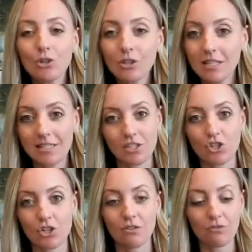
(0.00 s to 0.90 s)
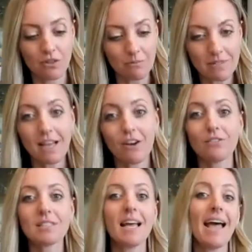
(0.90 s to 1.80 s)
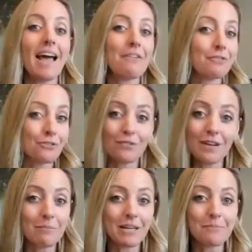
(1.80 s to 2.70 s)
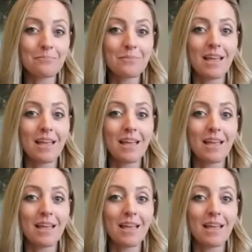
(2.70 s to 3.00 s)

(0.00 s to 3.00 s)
good decision for themselves and for their family.